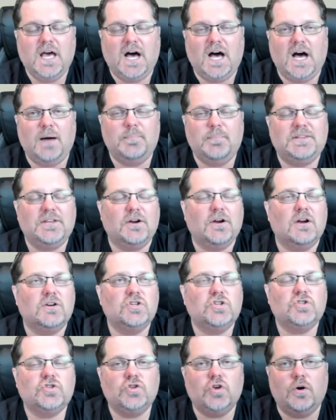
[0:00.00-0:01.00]
But there are
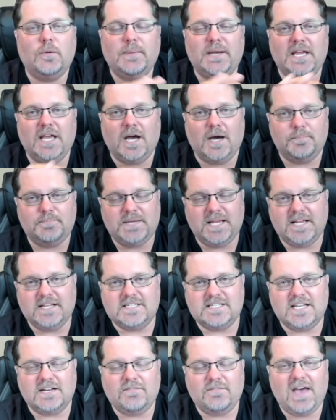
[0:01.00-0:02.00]
so many
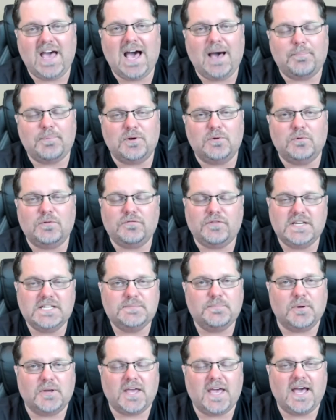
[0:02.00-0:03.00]
updates that have happened with
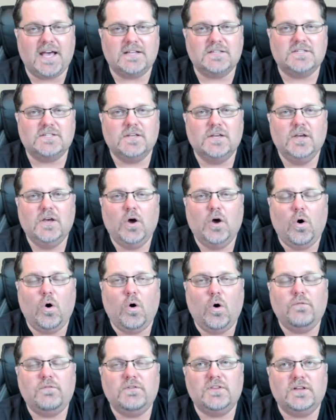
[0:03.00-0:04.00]
Facebook ads
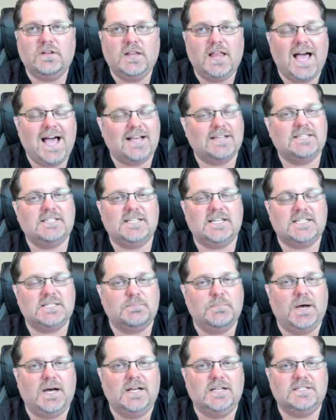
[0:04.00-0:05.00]
over the last 6
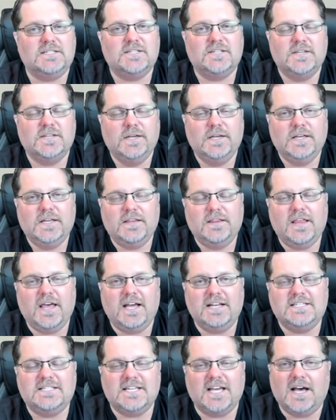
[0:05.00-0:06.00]
months
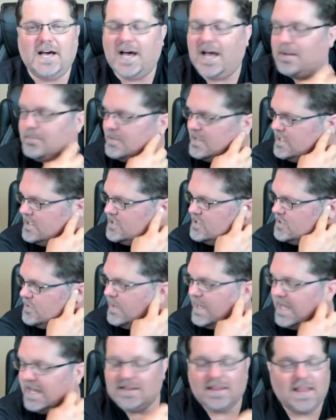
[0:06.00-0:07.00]
that I'm going to
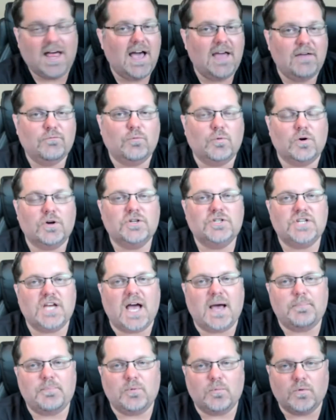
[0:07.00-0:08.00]
do a live
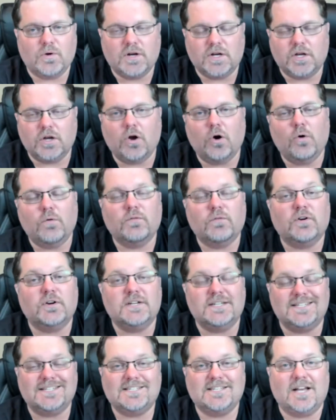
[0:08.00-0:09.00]
workshop, and we're going to go over
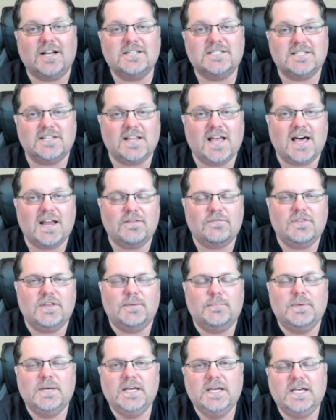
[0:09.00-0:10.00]
and discuss a lot of
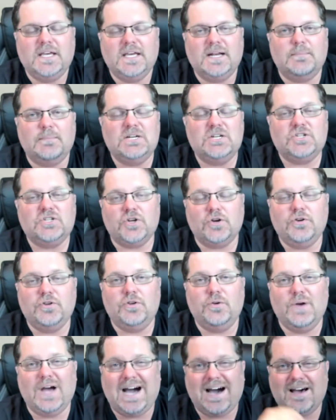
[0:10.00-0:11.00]
them. And I'm going to show
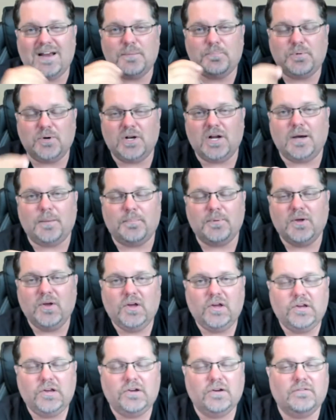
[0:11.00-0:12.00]
you how to put up
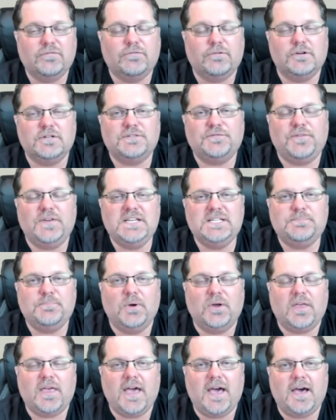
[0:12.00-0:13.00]
your first
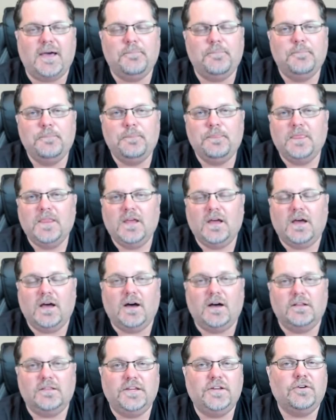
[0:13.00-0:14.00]
Facebook ad
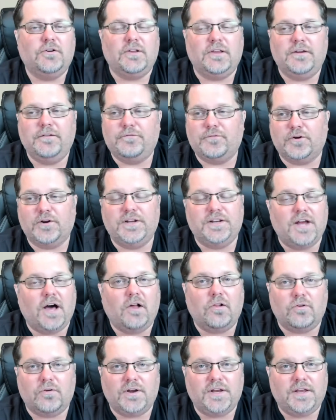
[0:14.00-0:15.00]
literally for
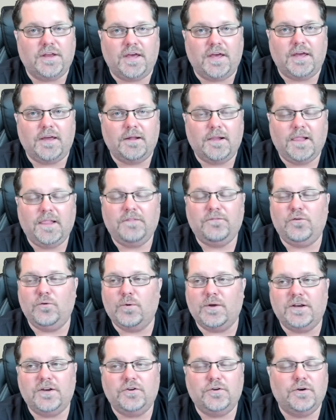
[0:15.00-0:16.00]
$1 a day. If you
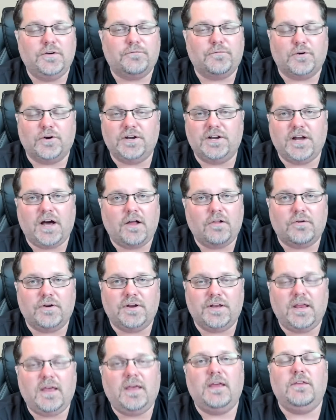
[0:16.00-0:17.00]
want to do it for $1
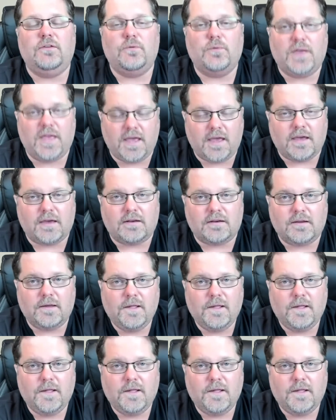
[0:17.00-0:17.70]
a day, you can.